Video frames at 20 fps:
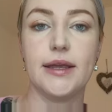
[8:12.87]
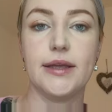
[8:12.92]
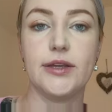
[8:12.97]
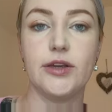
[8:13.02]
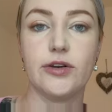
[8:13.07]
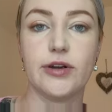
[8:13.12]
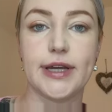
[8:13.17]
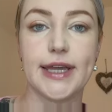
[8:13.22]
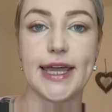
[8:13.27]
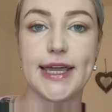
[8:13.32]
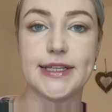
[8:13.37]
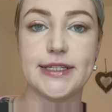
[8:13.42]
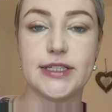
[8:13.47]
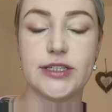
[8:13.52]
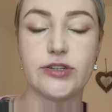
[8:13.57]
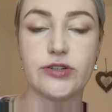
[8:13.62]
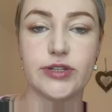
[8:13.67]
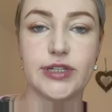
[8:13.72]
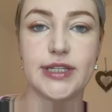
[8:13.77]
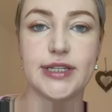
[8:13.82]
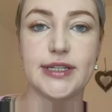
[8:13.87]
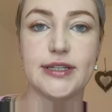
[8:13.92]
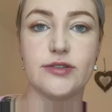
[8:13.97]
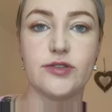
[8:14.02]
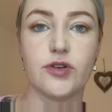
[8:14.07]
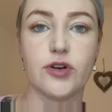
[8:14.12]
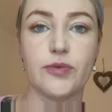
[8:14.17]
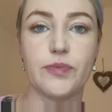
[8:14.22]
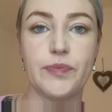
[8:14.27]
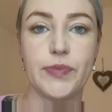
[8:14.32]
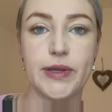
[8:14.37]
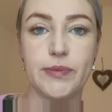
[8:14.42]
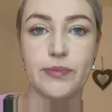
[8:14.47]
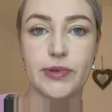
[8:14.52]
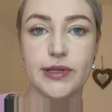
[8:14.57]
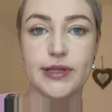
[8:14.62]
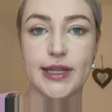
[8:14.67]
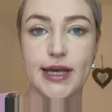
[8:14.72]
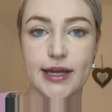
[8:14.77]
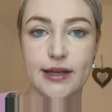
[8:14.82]
your case studies or
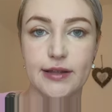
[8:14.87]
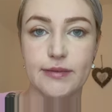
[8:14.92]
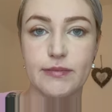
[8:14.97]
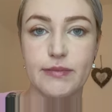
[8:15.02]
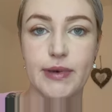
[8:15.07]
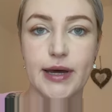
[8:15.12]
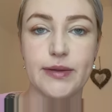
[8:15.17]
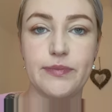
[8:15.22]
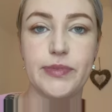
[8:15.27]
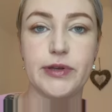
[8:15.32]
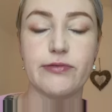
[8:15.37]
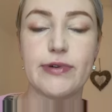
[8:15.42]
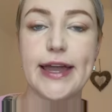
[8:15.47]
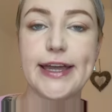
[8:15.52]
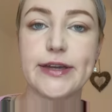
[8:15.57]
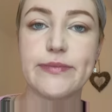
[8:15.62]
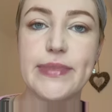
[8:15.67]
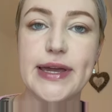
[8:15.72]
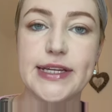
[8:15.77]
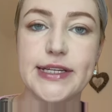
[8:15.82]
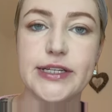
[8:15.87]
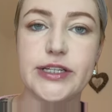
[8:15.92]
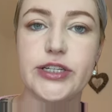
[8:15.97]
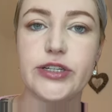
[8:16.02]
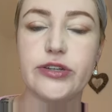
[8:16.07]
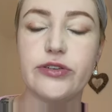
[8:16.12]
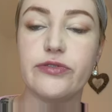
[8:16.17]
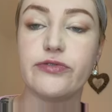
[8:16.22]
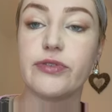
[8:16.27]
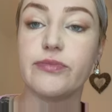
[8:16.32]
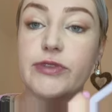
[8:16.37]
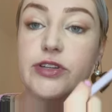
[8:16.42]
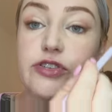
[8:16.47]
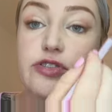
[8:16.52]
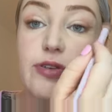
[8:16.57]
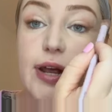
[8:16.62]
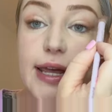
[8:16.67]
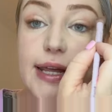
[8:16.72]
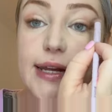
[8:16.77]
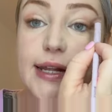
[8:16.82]
people that might be recommended to you from the
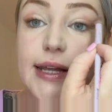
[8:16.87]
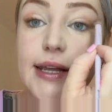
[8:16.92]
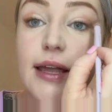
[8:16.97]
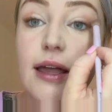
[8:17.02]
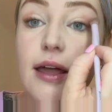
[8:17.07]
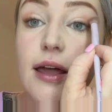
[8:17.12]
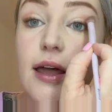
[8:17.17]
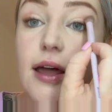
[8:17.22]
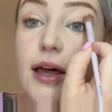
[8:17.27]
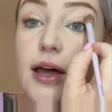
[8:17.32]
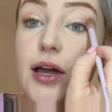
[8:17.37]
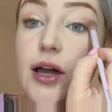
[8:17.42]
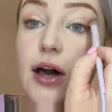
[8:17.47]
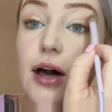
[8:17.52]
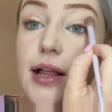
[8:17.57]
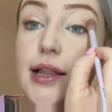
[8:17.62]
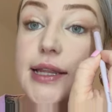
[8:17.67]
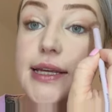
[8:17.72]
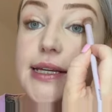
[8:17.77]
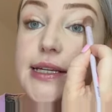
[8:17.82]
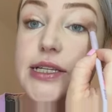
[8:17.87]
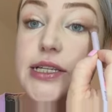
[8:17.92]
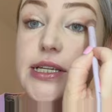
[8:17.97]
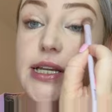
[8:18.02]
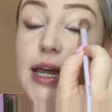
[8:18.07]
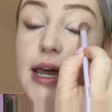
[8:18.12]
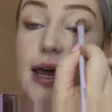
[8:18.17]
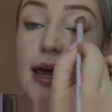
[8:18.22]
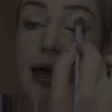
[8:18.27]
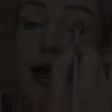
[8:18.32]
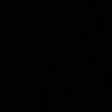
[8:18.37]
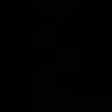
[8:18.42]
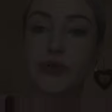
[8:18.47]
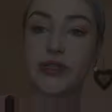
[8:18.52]
training college. We